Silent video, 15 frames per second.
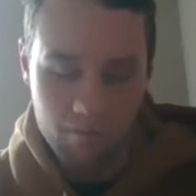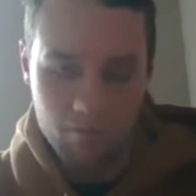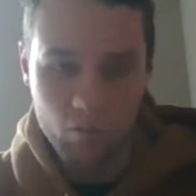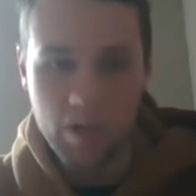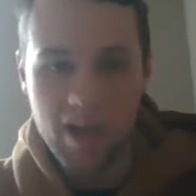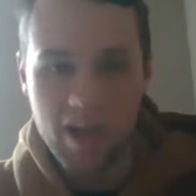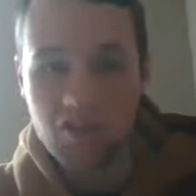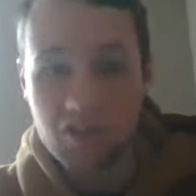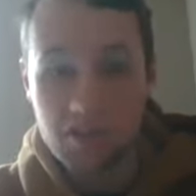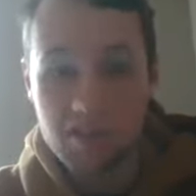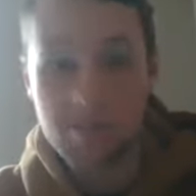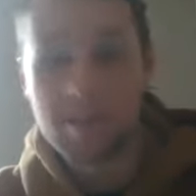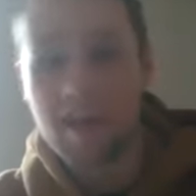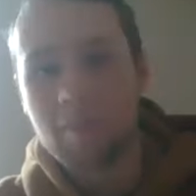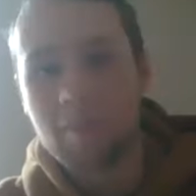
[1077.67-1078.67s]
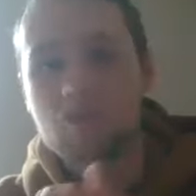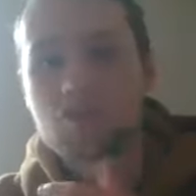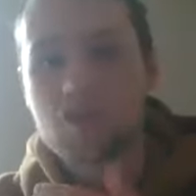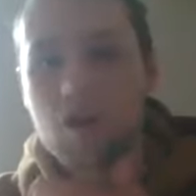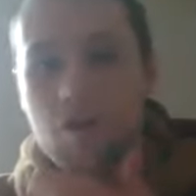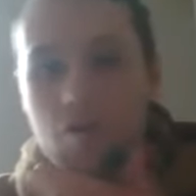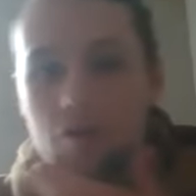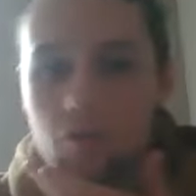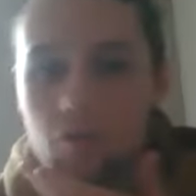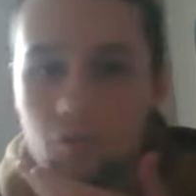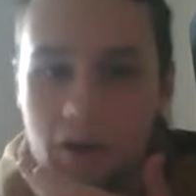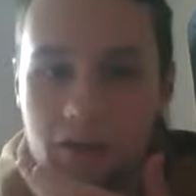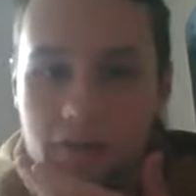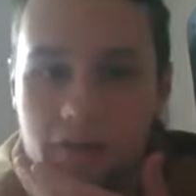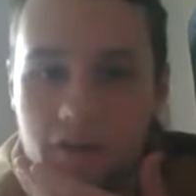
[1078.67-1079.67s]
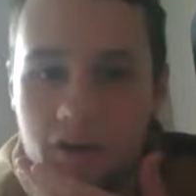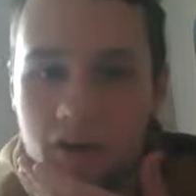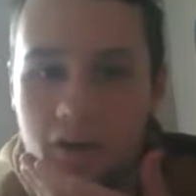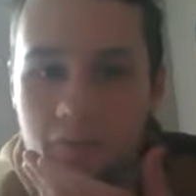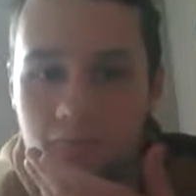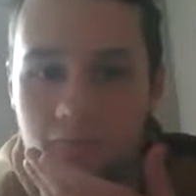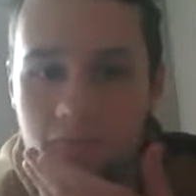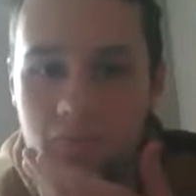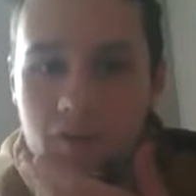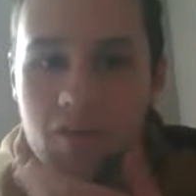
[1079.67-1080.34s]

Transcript: we actually did an episode with, I'm